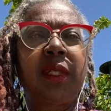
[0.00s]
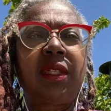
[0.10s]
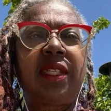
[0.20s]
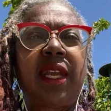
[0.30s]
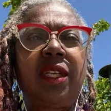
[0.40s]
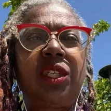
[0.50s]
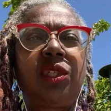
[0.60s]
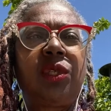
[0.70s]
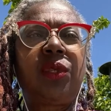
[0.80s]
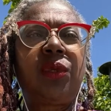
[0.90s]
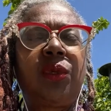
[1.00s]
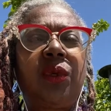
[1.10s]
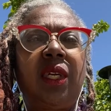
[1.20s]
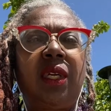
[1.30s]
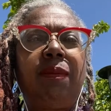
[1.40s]
tend to
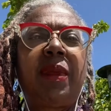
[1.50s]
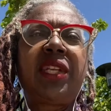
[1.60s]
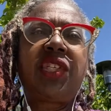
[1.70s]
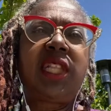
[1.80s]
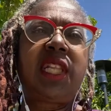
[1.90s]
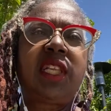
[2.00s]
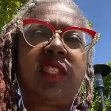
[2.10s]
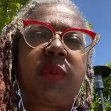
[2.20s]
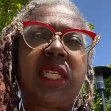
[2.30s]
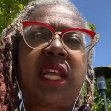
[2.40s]
mention this but